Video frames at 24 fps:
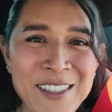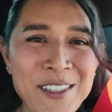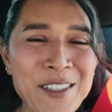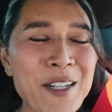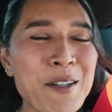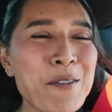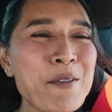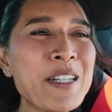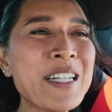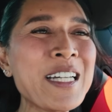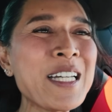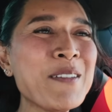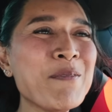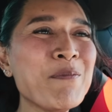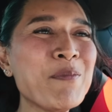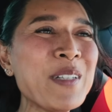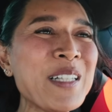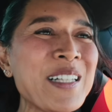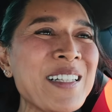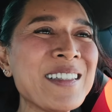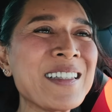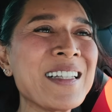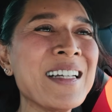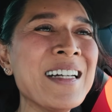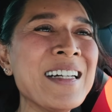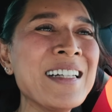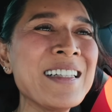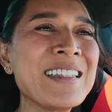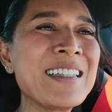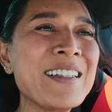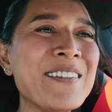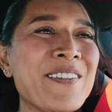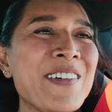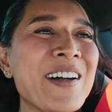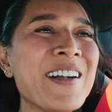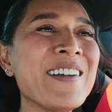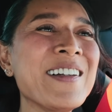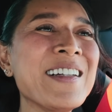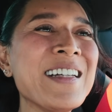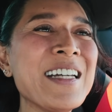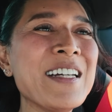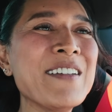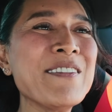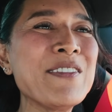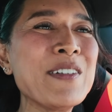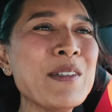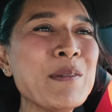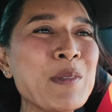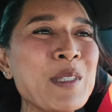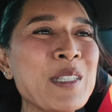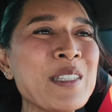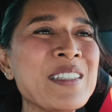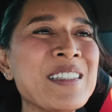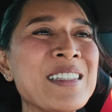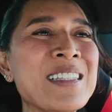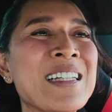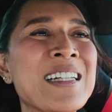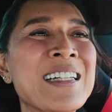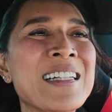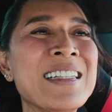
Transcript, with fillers: so that we can build the very infamous